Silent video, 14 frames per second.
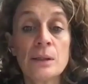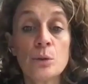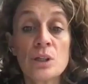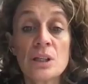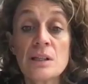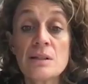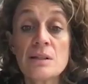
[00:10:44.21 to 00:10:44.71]

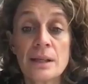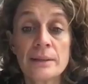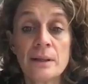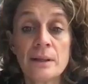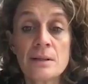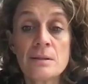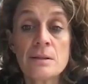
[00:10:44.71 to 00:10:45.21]
Social
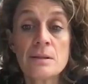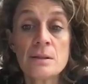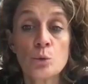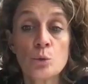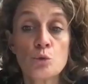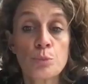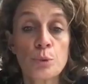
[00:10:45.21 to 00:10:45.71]

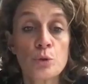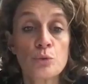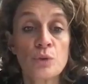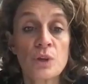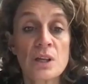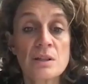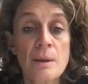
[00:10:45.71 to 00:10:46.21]
integration
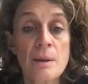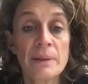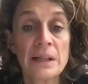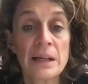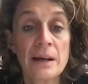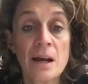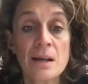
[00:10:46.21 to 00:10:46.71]
programs for
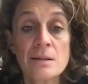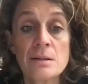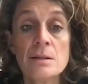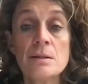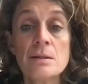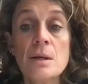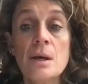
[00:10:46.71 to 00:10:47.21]
refugees and
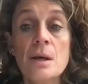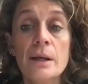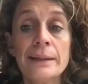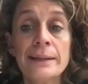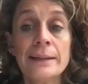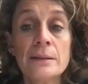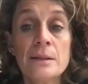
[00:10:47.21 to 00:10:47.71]
migrants
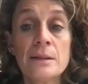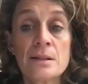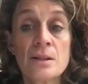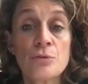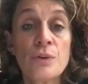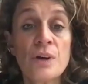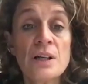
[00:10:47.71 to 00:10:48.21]
to
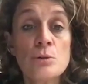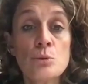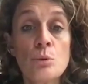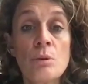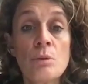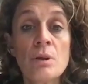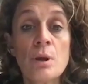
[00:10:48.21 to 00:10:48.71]
guarantee
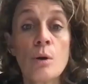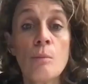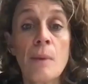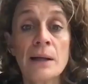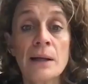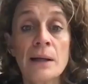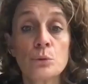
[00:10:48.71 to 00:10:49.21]
their
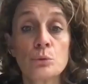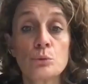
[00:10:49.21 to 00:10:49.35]
rights,